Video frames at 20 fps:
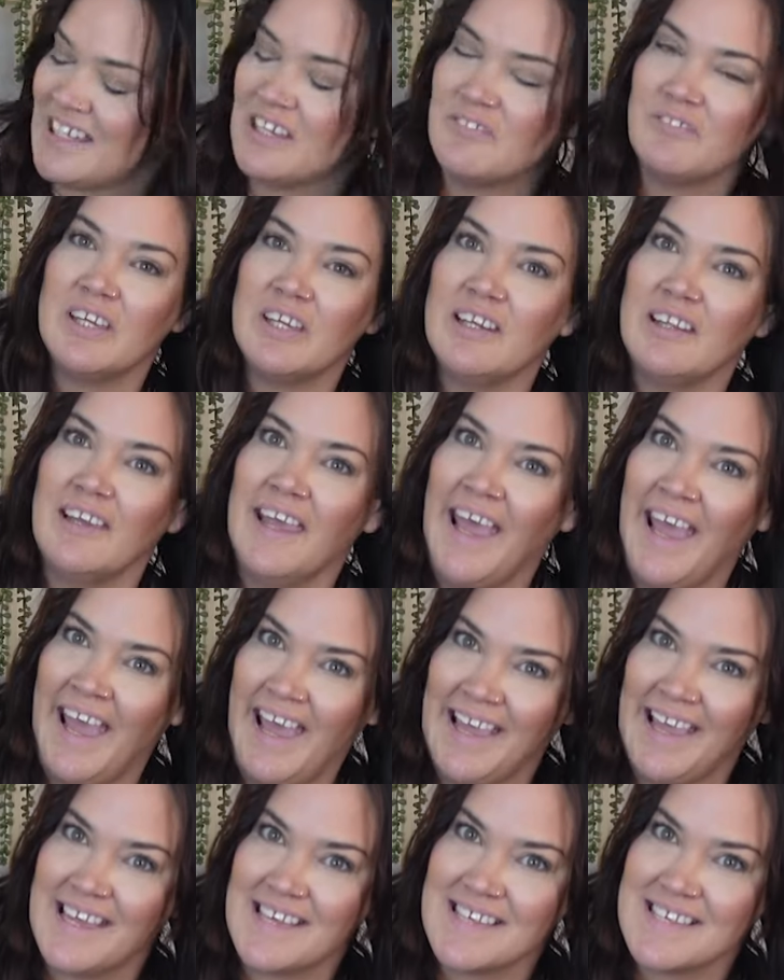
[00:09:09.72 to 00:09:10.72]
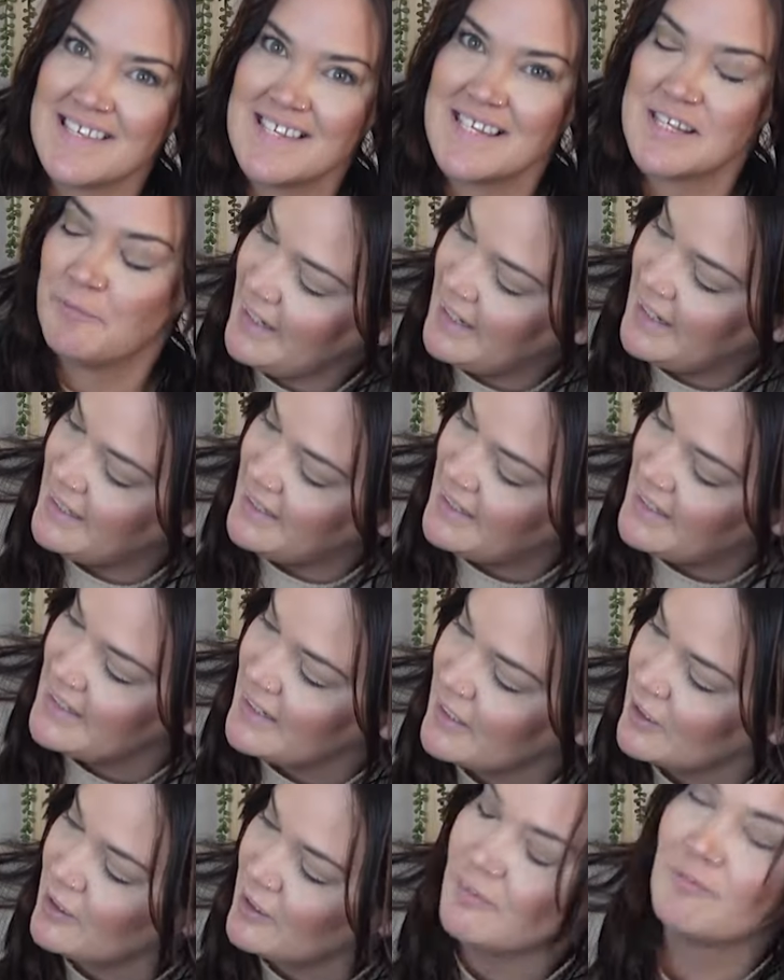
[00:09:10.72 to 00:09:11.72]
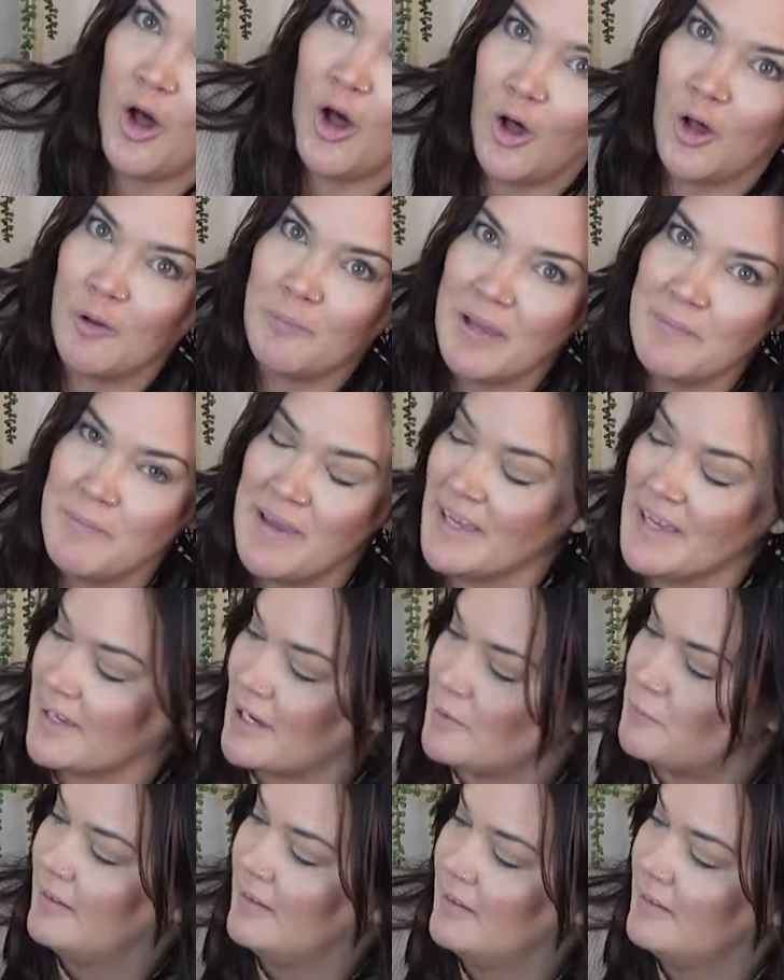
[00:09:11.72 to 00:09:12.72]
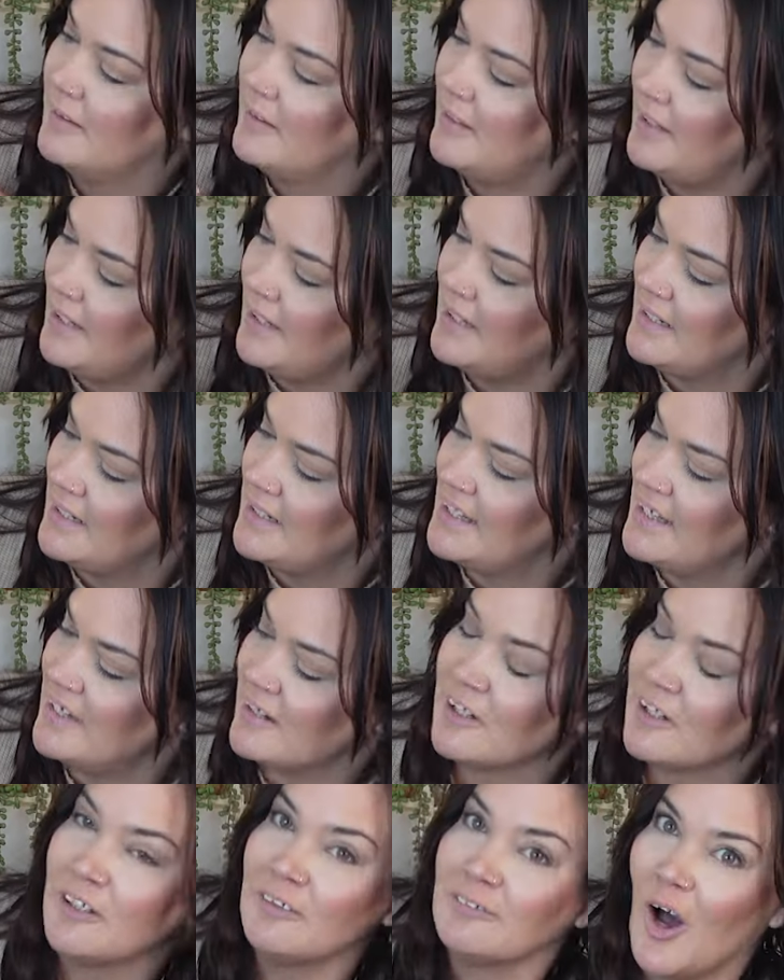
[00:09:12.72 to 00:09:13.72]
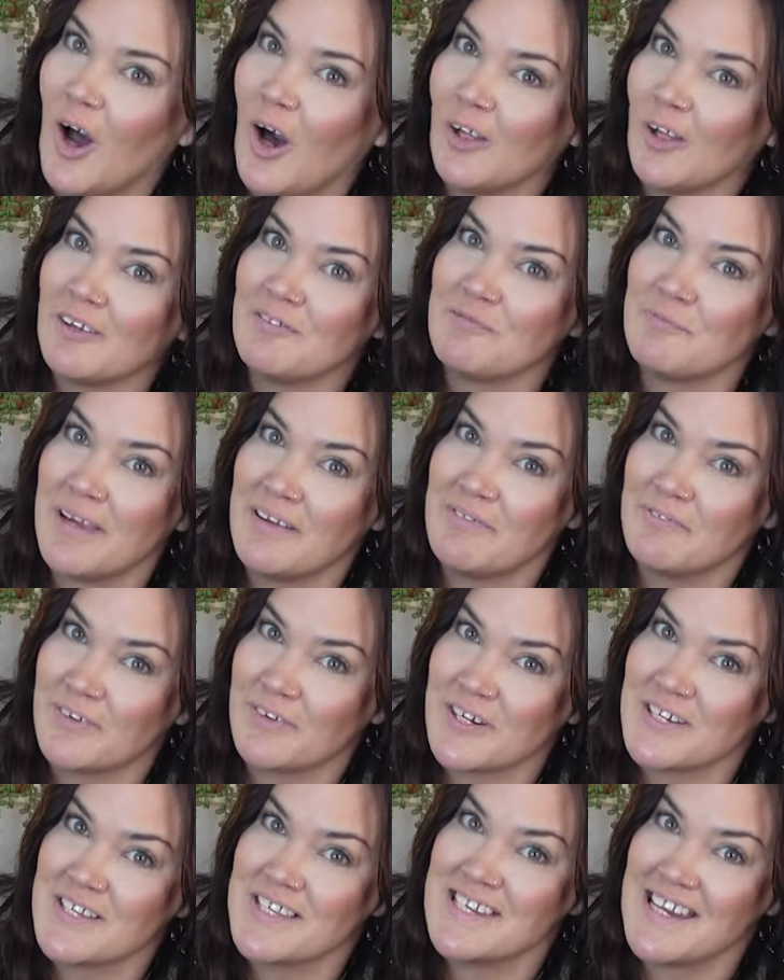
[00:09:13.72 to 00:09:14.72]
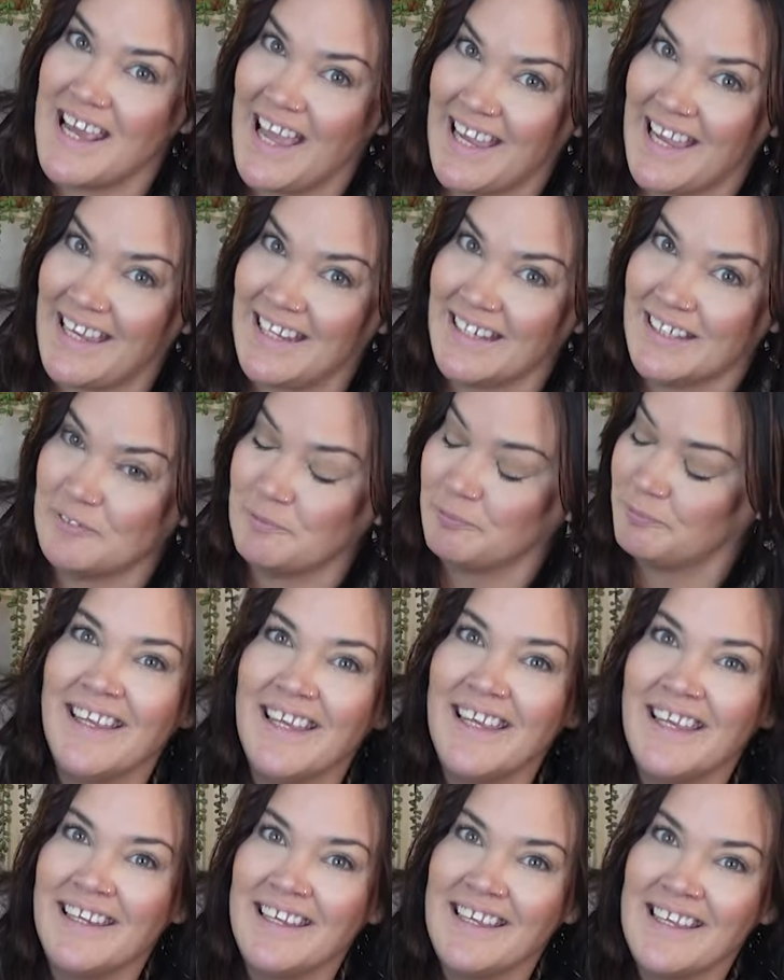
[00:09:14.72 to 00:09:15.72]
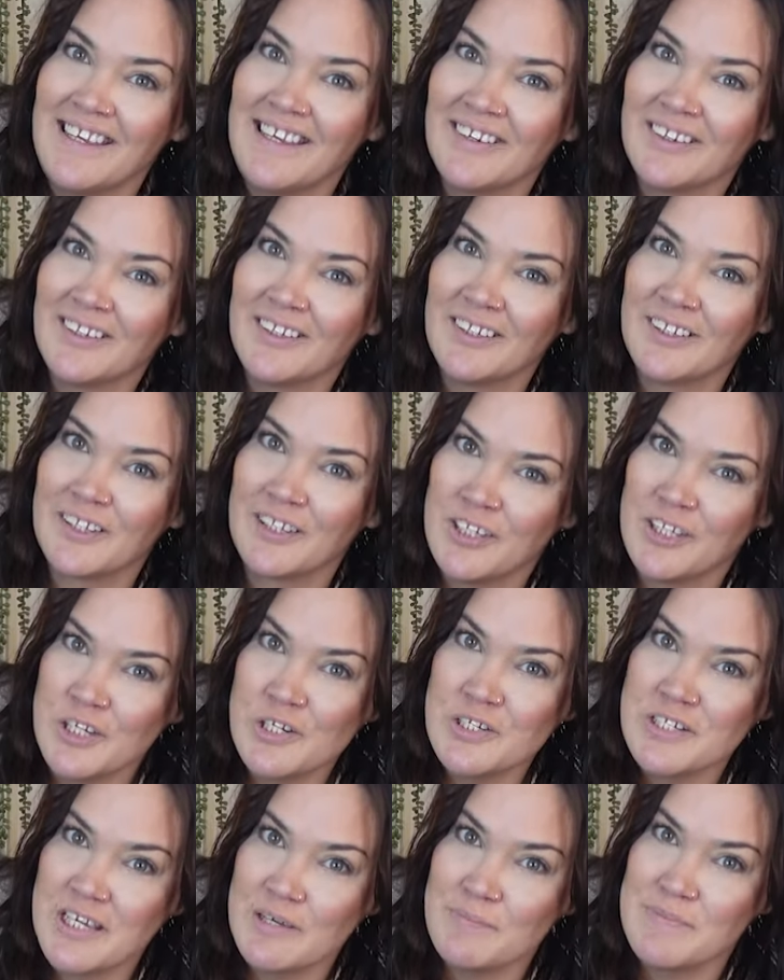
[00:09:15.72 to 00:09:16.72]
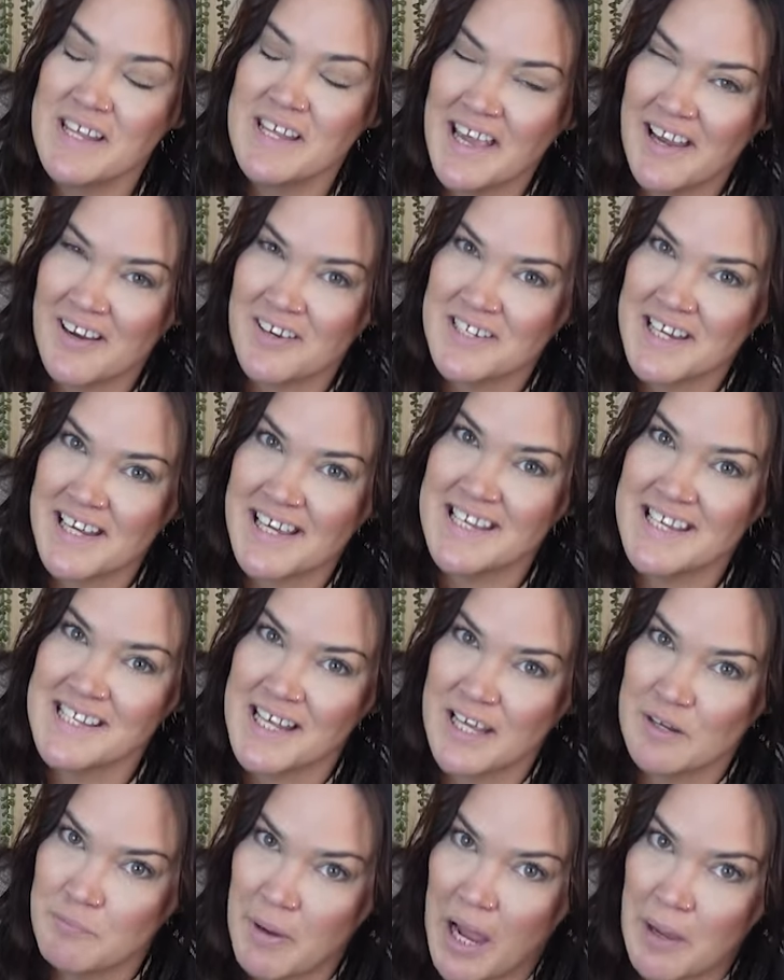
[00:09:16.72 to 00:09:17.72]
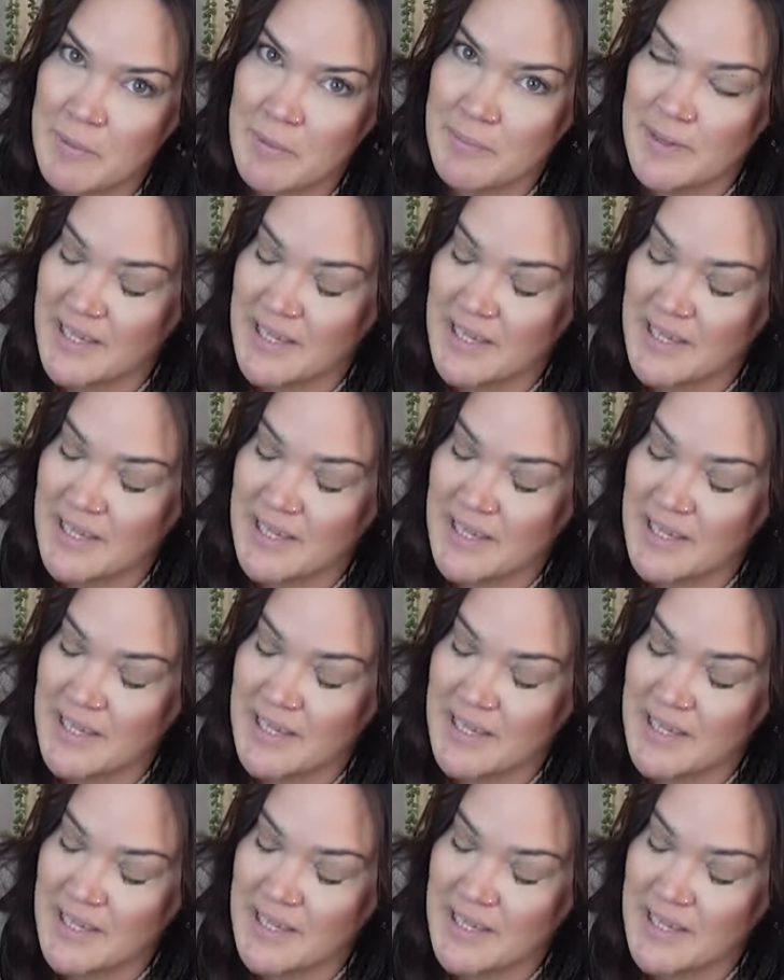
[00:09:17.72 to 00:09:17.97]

even hangs. In here all my makeup, in here all of my first aid. In here, Q-tips, hair ties, and bobby